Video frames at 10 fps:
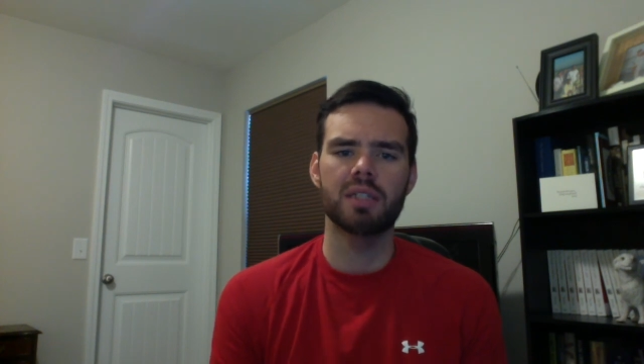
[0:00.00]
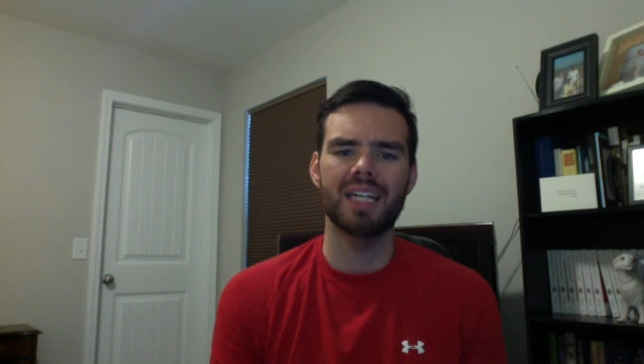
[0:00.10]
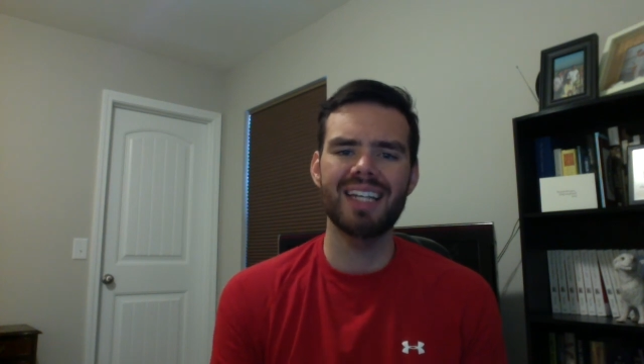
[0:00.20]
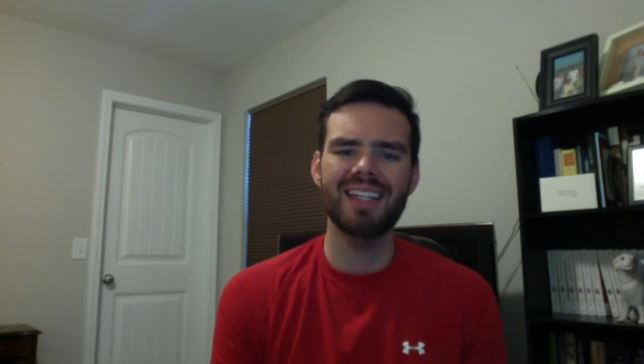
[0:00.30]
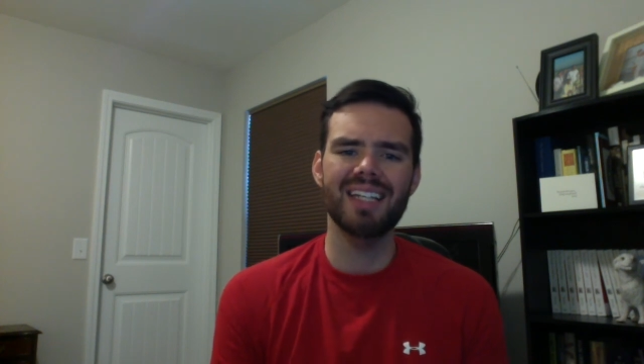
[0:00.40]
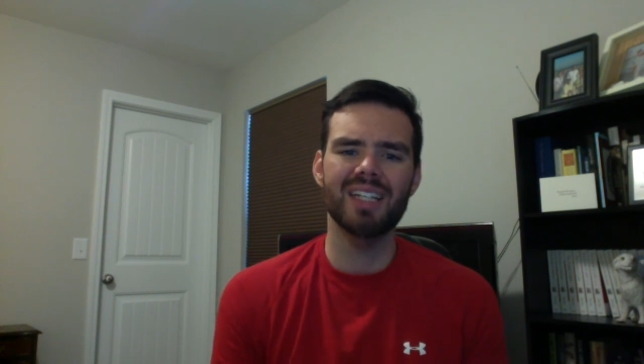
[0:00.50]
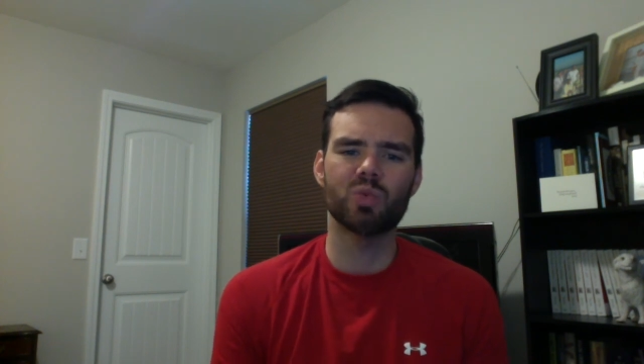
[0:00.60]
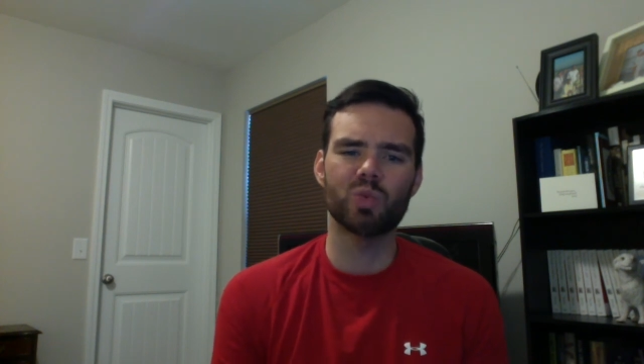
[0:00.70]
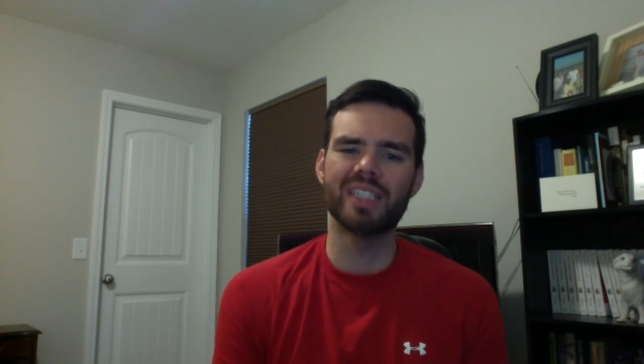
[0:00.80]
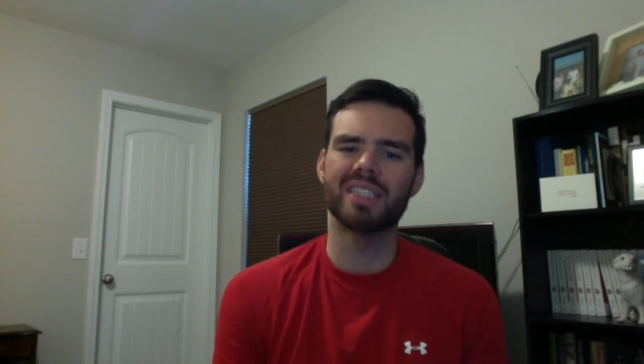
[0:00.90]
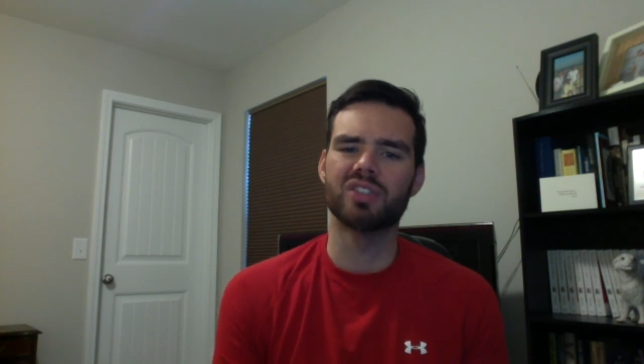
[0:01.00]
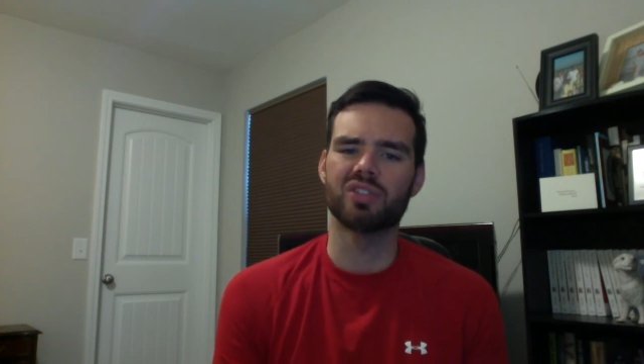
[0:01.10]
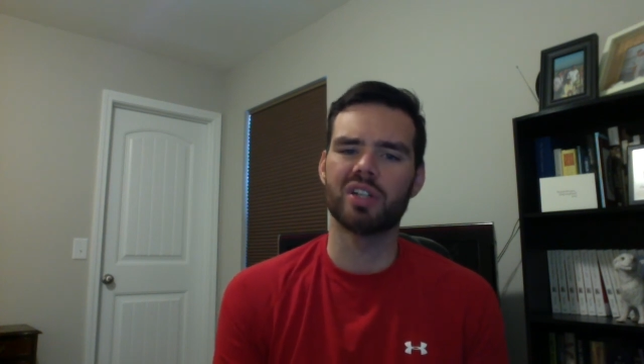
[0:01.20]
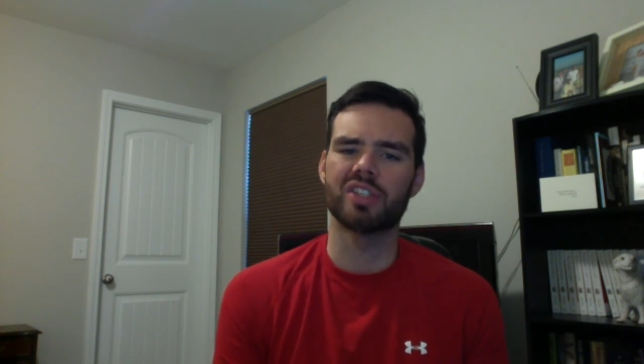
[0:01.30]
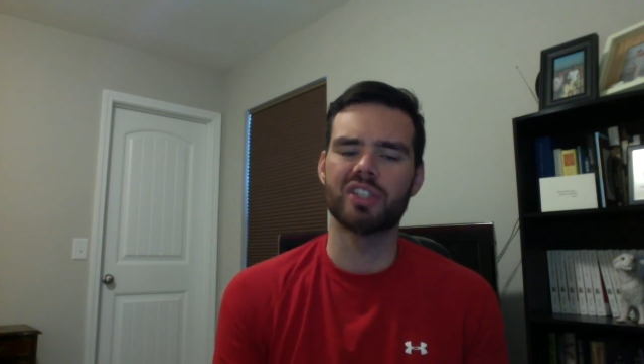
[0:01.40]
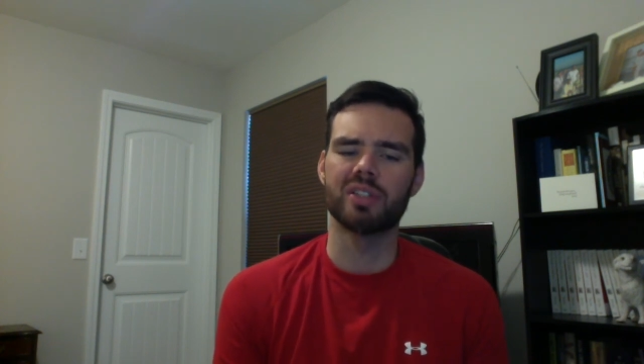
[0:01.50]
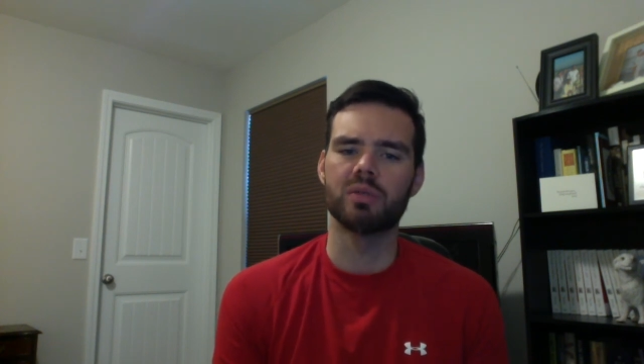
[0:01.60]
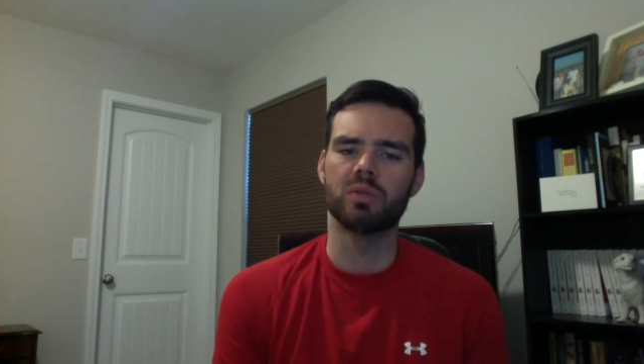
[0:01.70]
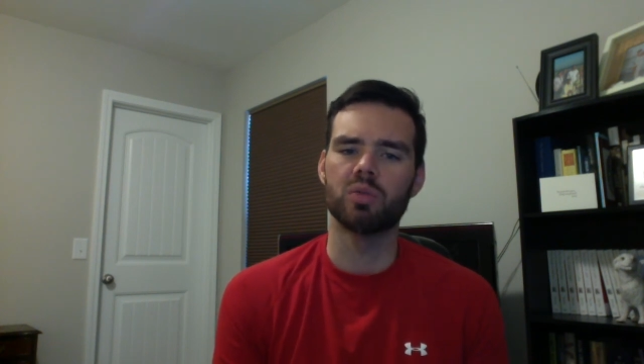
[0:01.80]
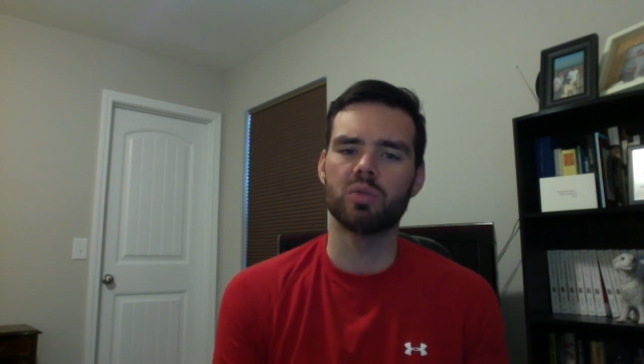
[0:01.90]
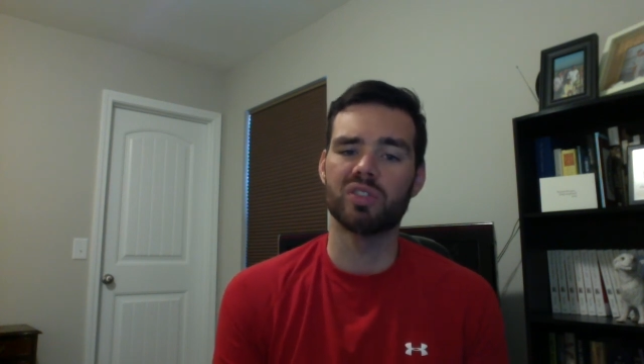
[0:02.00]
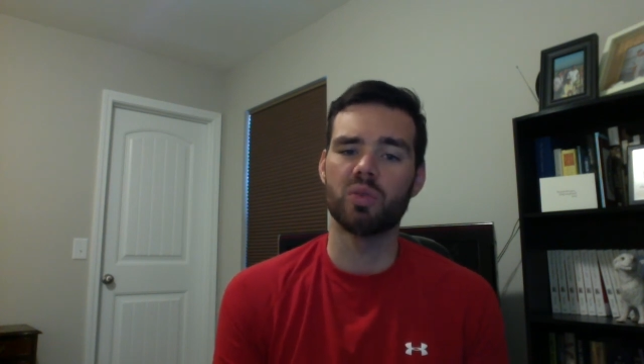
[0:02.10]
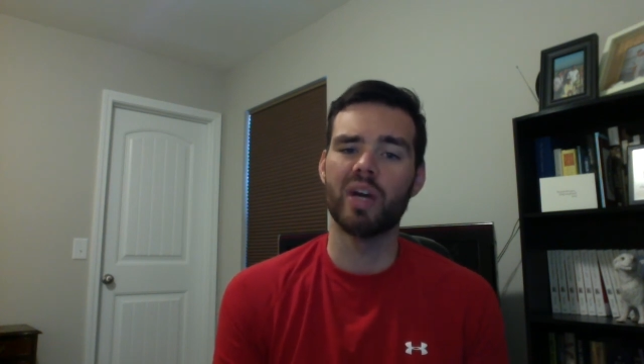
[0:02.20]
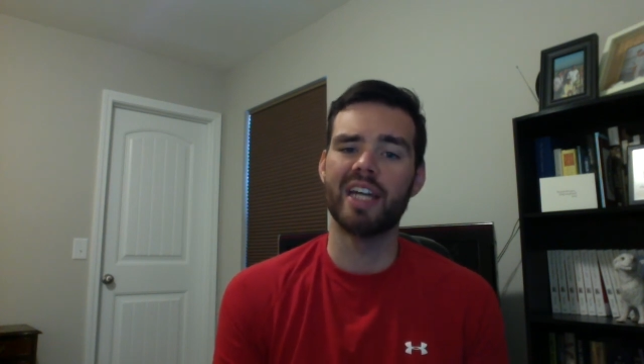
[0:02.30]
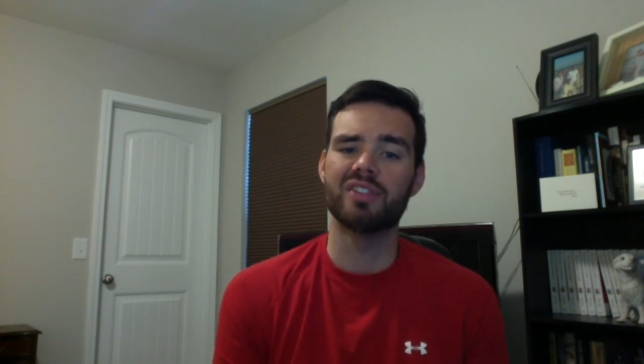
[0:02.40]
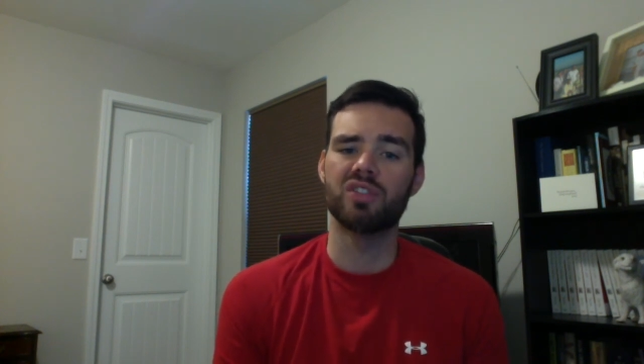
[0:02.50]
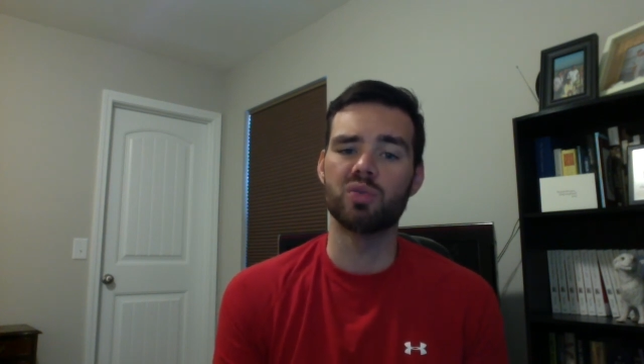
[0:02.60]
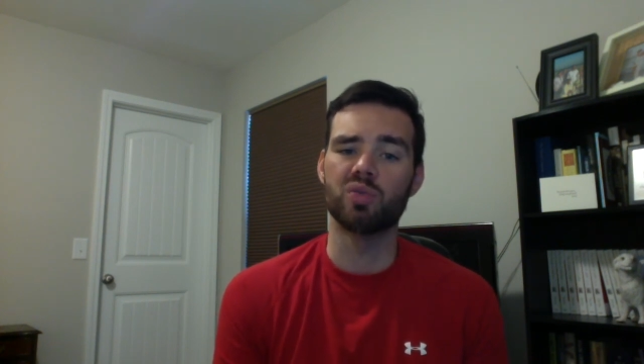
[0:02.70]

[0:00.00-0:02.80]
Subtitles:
Ending Reconstruction was a way to